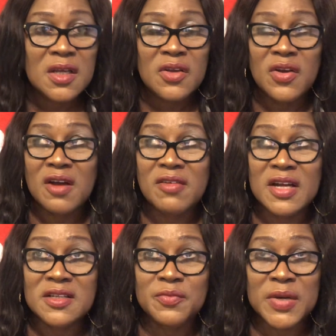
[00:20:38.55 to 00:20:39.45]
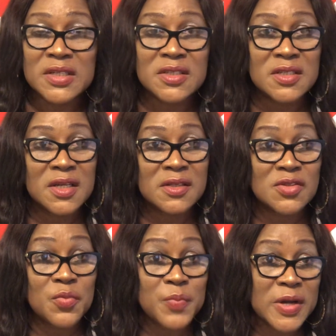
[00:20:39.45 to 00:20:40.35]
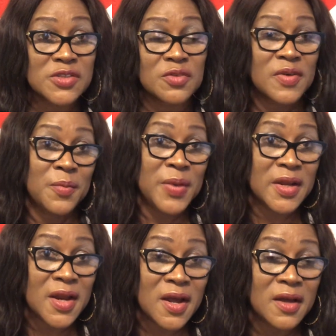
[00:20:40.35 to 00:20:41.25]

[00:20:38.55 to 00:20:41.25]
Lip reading: you have high demand in some parts of Alberta,